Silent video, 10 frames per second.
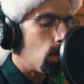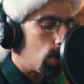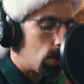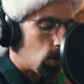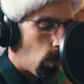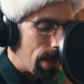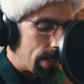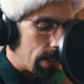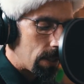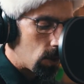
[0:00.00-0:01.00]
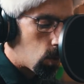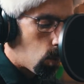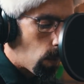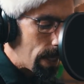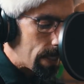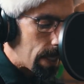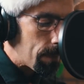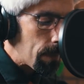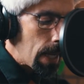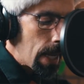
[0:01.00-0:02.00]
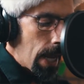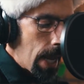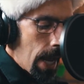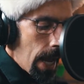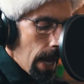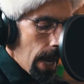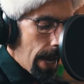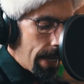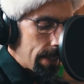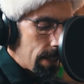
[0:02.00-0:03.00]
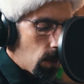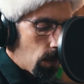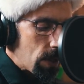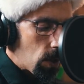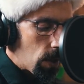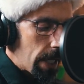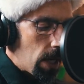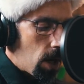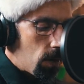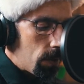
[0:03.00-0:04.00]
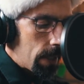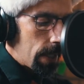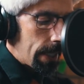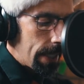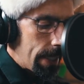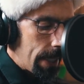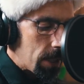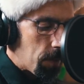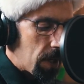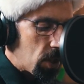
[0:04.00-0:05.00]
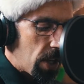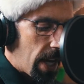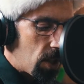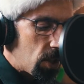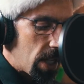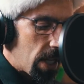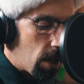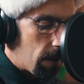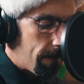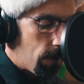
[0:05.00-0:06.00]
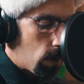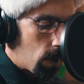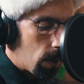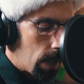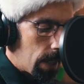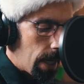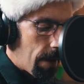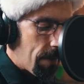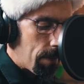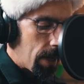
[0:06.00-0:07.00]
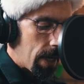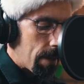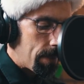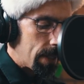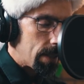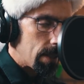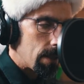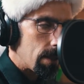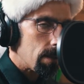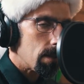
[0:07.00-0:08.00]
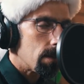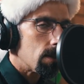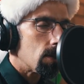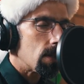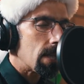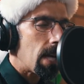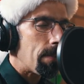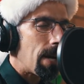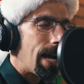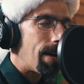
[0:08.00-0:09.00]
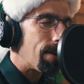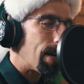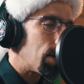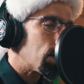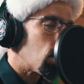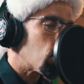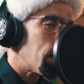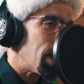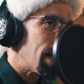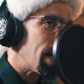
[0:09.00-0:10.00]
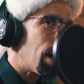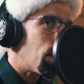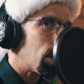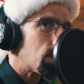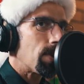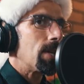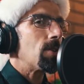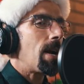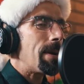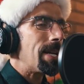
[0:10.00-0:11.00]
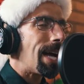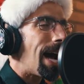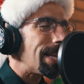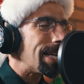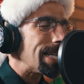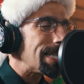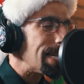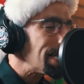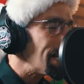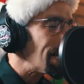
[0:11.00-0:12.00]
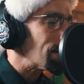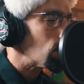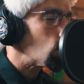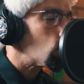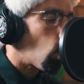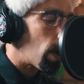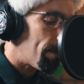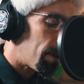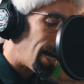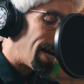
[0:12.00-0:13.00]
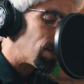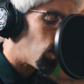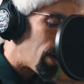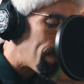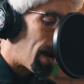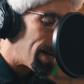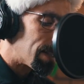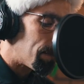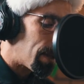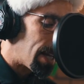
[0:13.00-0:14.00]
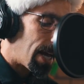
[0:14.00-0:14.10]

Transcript: for 2020. And uh, we certainly know uh, that it's been a challenging year for uh, everybody, but uh, just keep an eye out on our social media networks. We're going to try and make the holiday season as enjoyable as we possibly